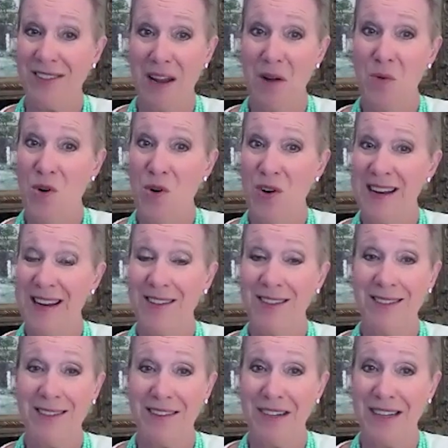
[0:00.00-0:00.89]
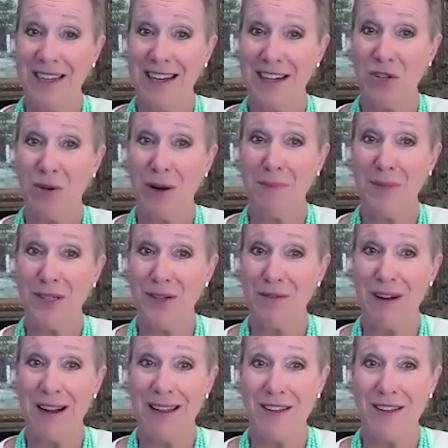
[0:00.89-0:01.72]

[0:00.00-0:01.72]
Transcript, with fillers: I wore heels every day, traipsing around